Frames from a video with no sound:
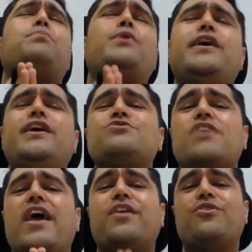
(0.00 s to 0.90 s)
Please
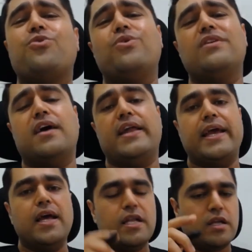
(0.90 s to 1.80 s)
enroll kare.
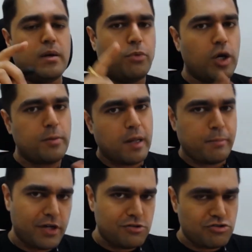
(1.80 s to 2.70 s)
The board
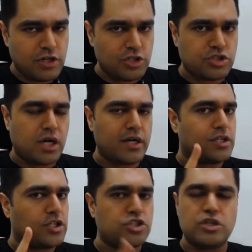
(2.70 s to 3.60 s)
preparation has
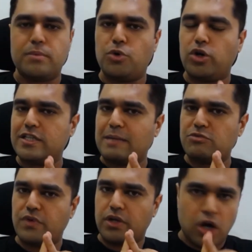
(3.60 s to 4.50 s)
started. This year board
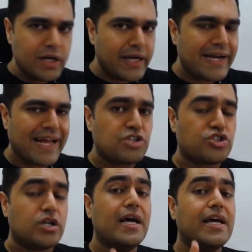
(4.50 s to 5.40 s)
exams will not get
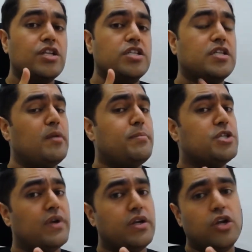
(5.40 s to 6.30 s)
cancelled. The
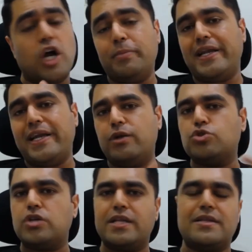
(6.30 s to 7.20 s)
syllabus will not be
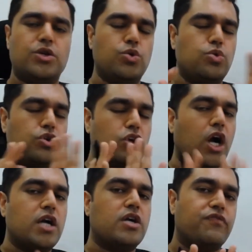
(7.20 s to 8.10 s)
reduced. Itna, do
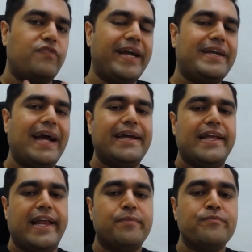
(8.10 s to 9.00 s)
not wait and
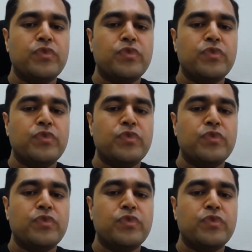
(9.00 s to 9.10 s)
delay.